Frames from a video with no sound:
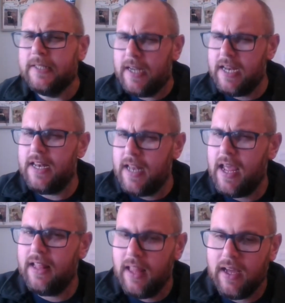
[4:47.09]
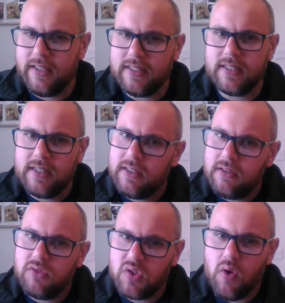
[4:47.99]
And in there lies
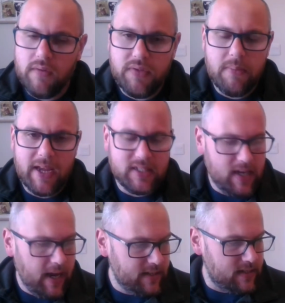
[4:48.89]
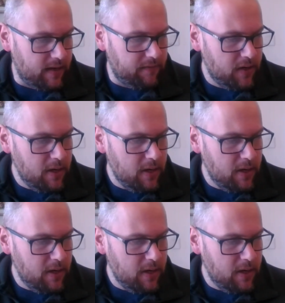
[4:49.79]
sort of the major negative.